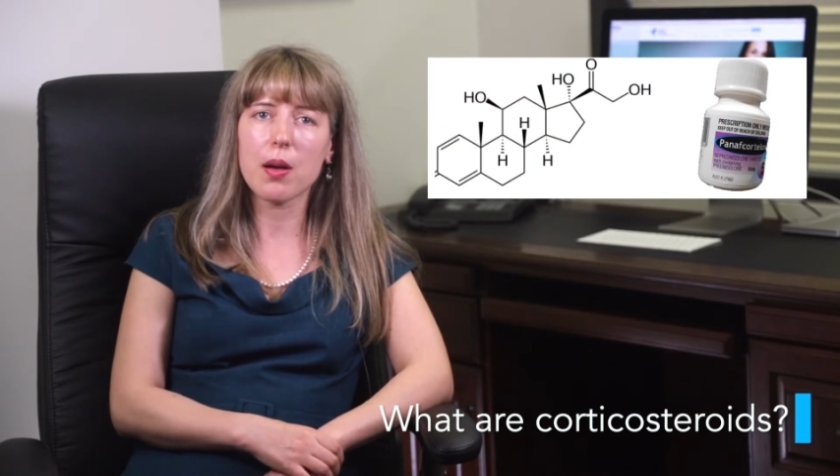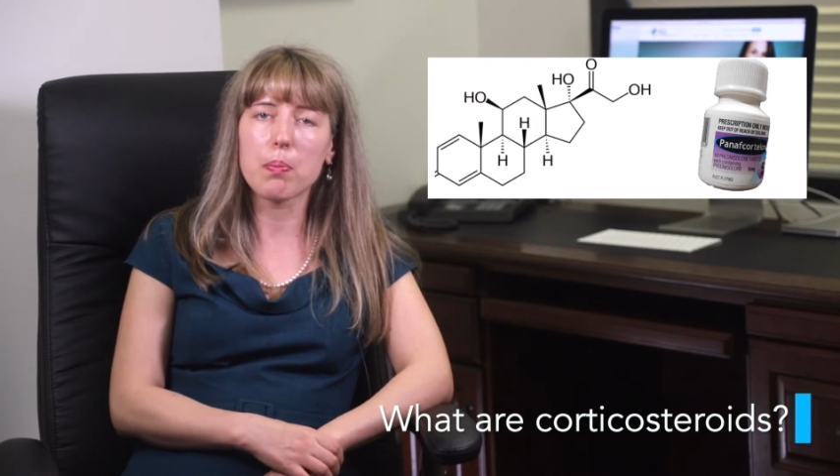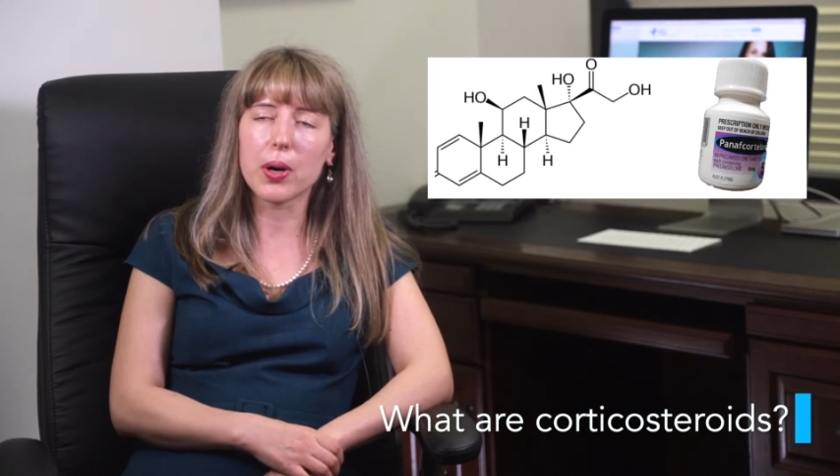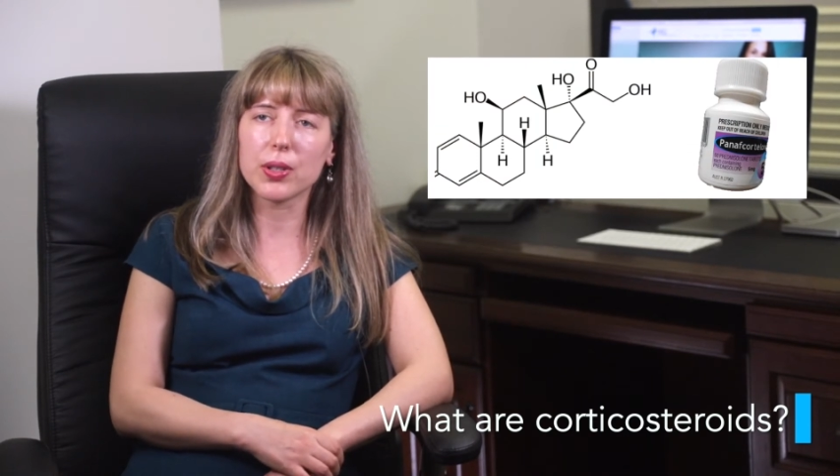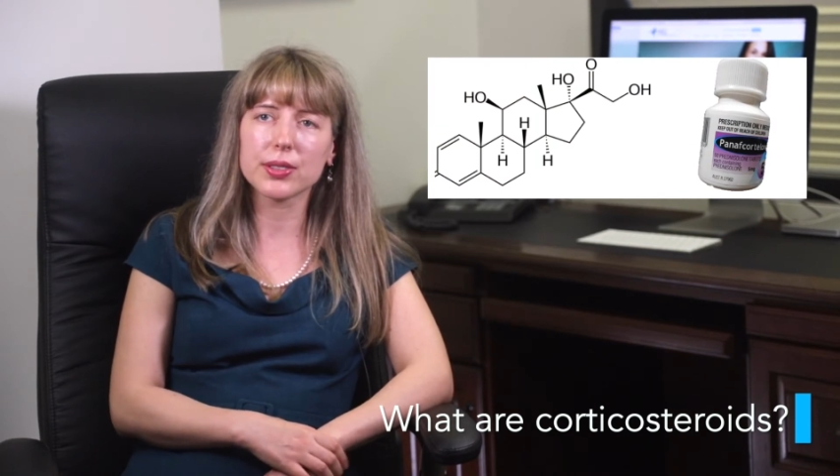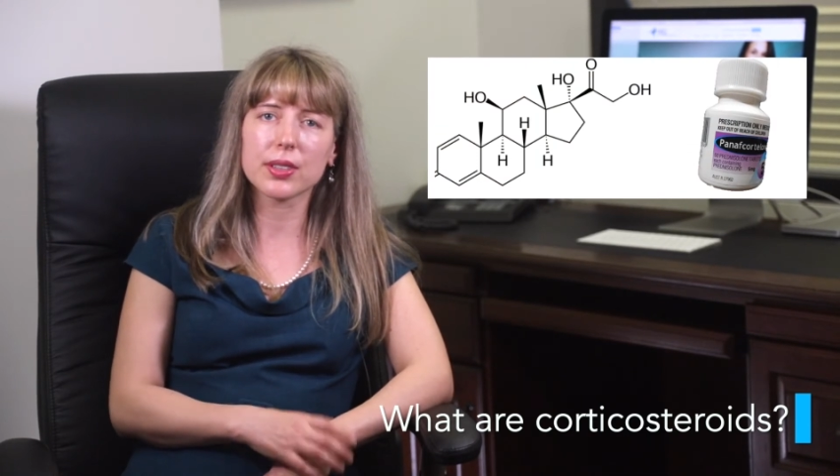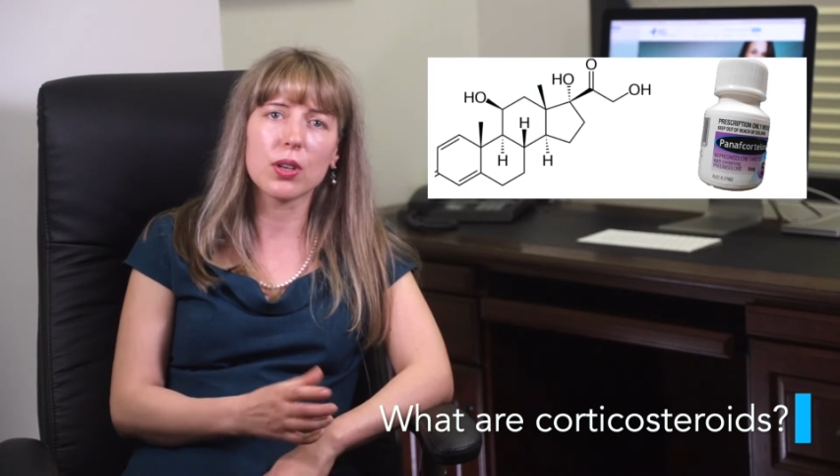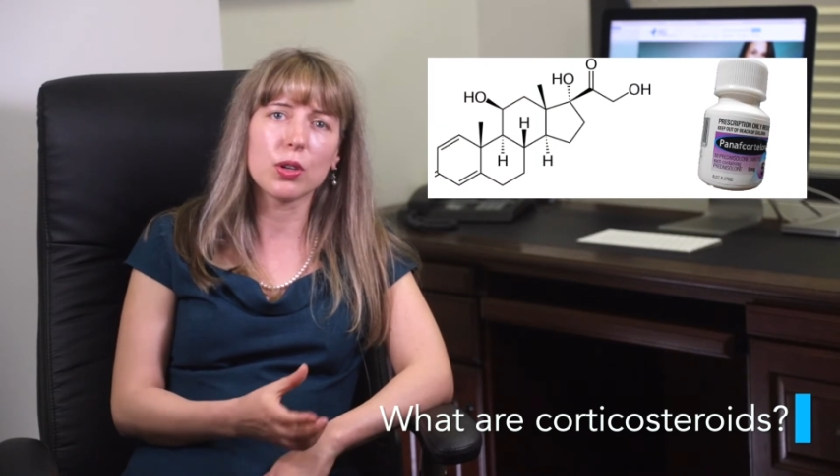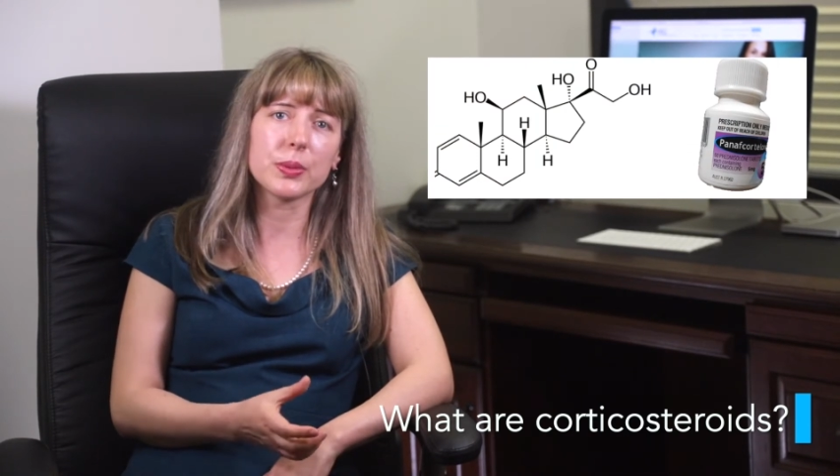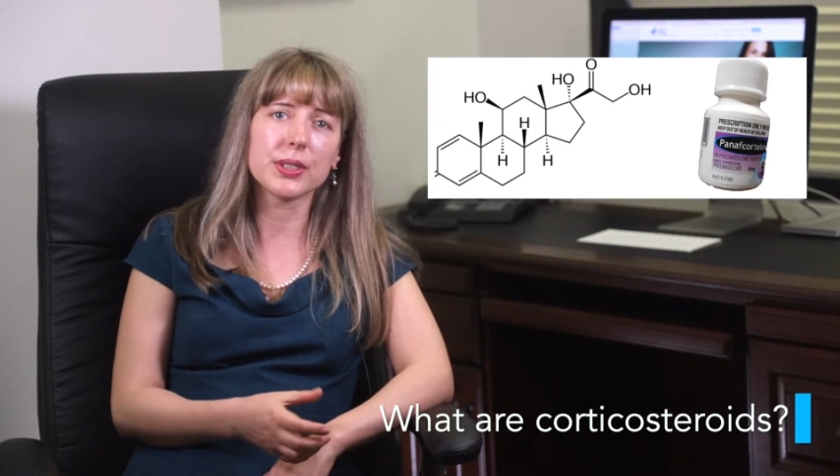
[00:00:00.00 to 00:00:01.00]
Both the
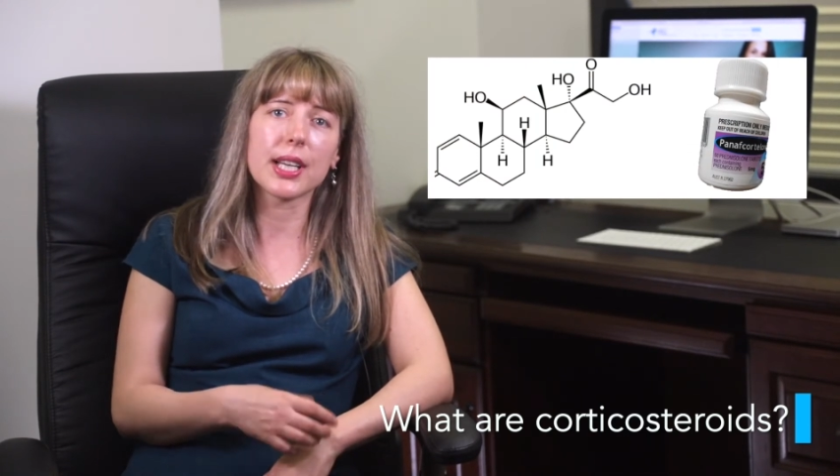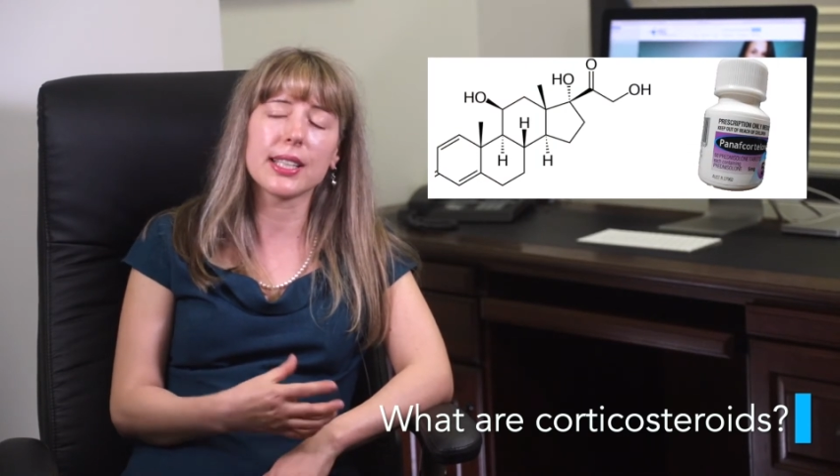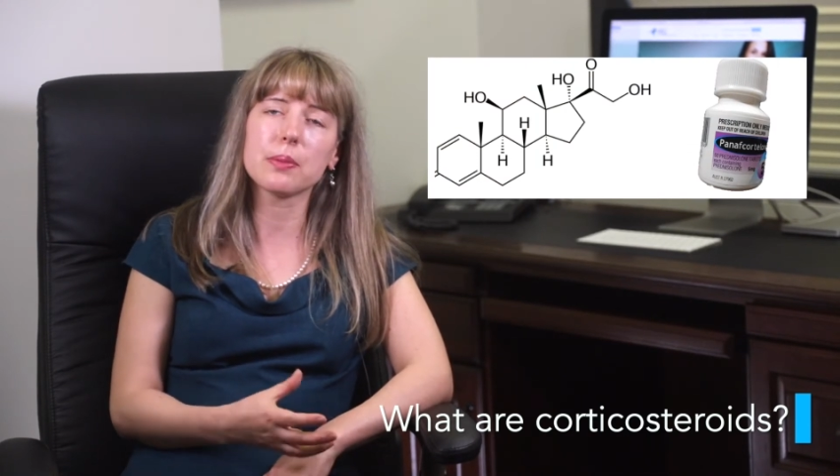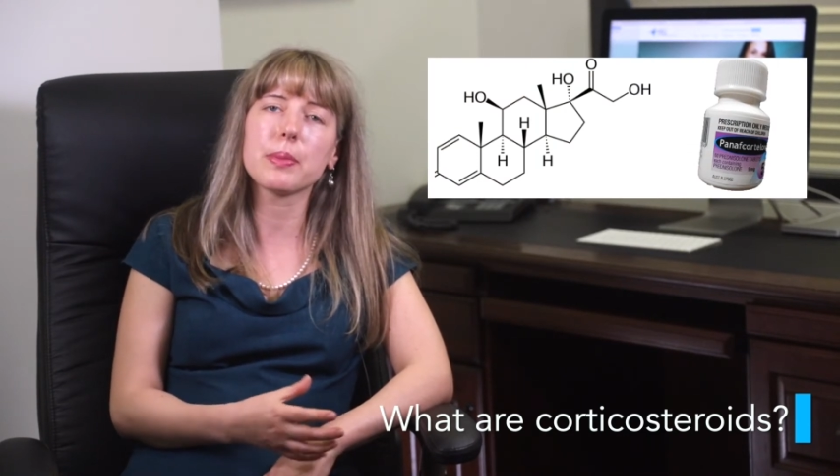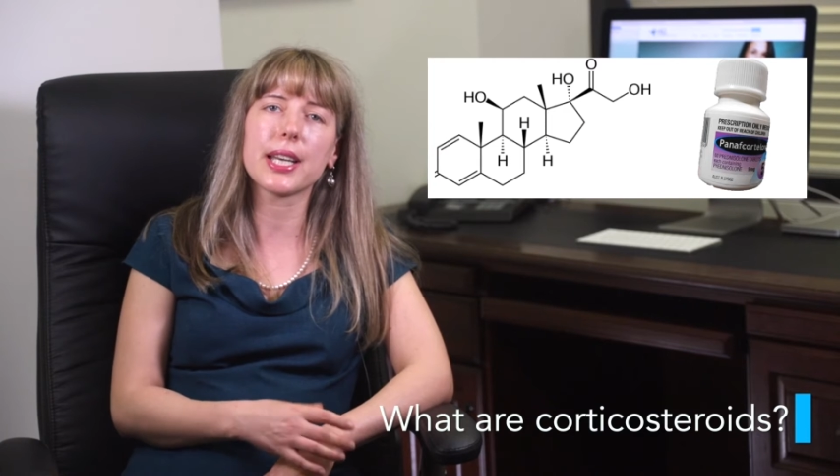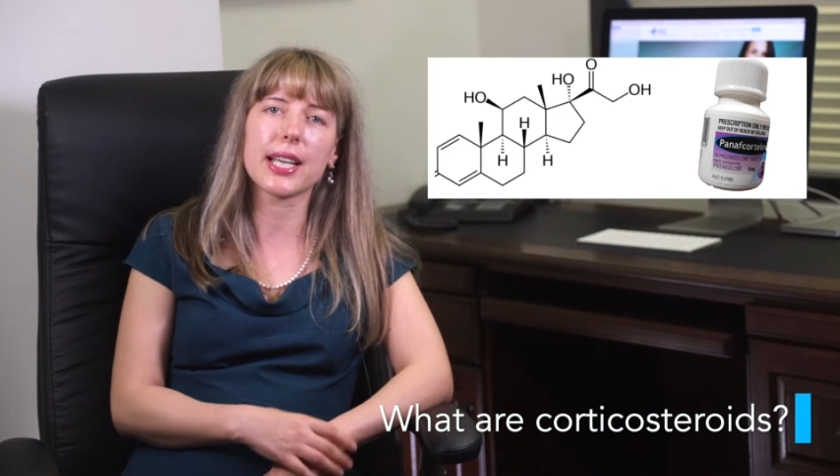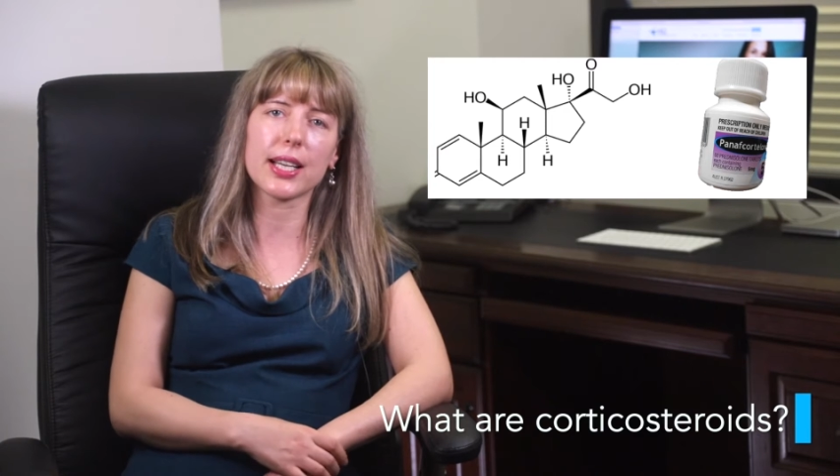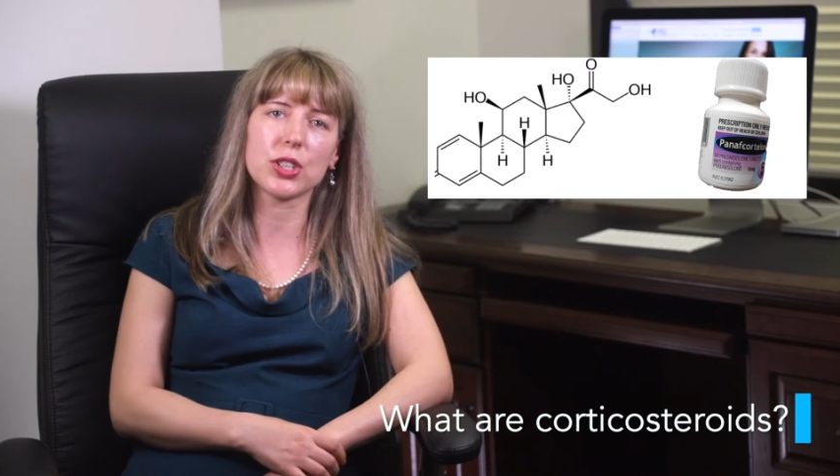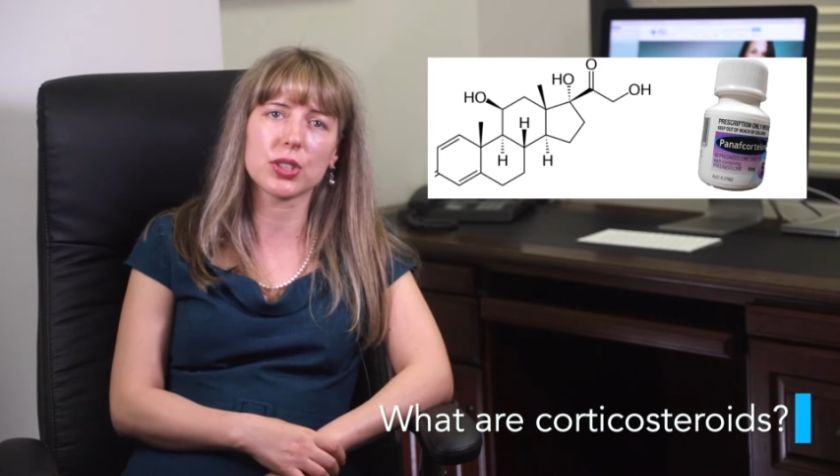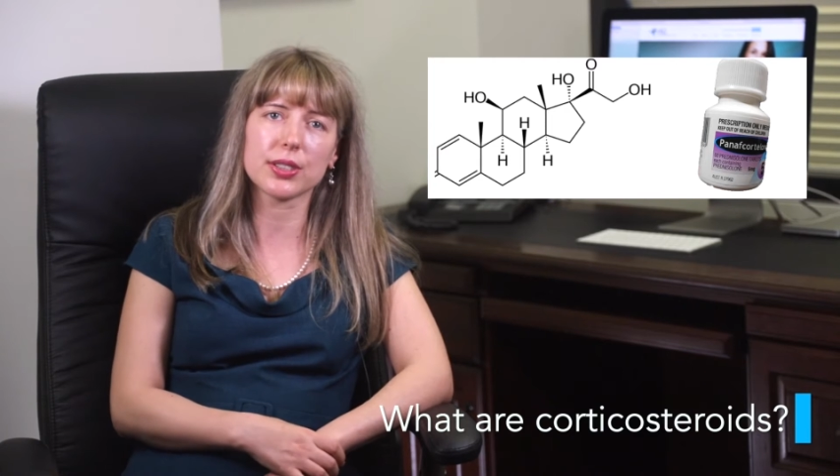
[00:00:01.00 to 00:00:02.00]
hormone and the
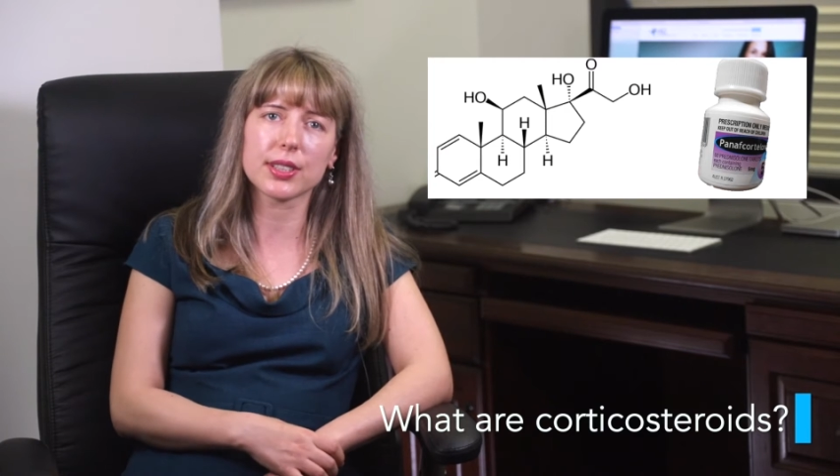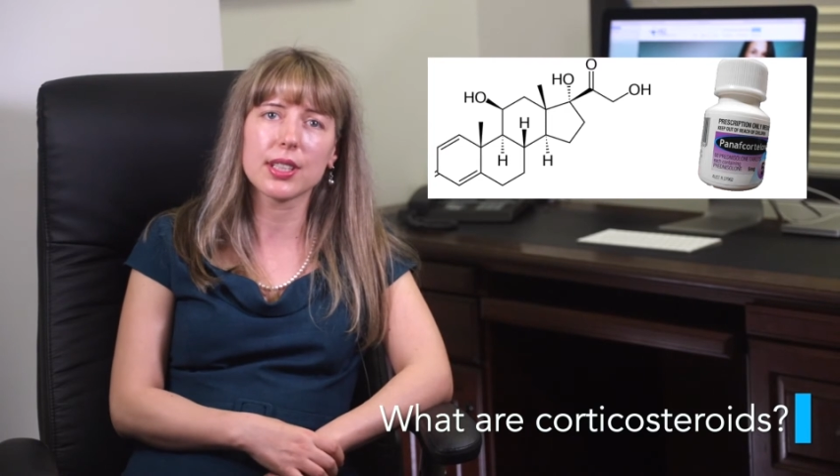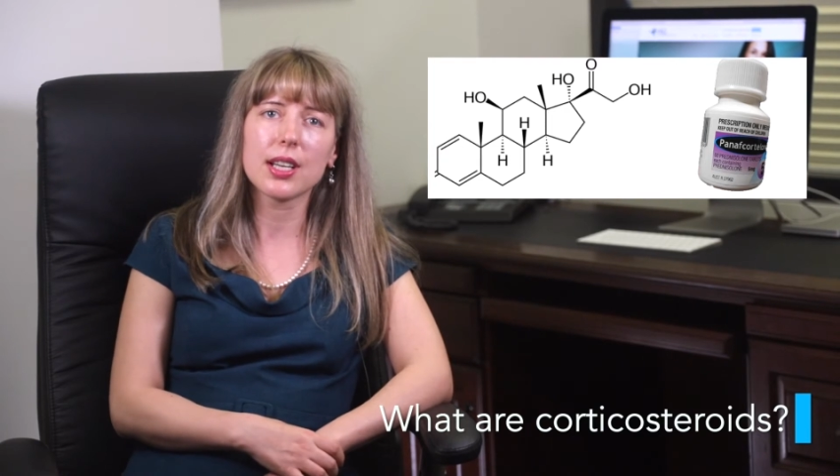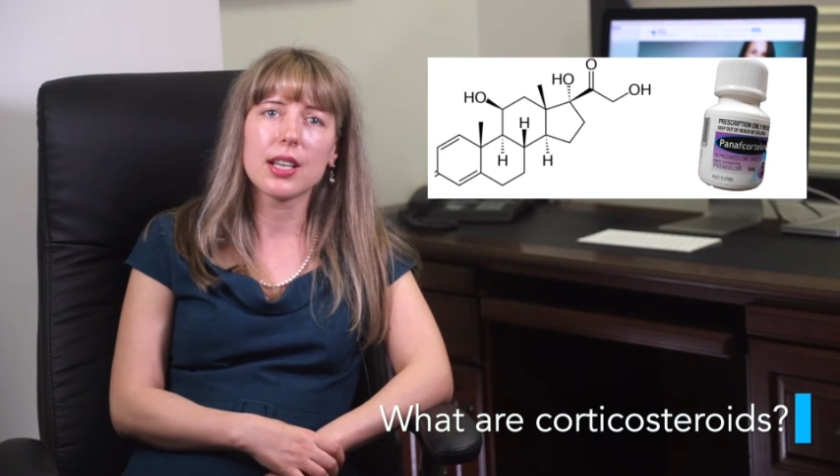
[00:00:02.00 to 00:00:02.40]
medications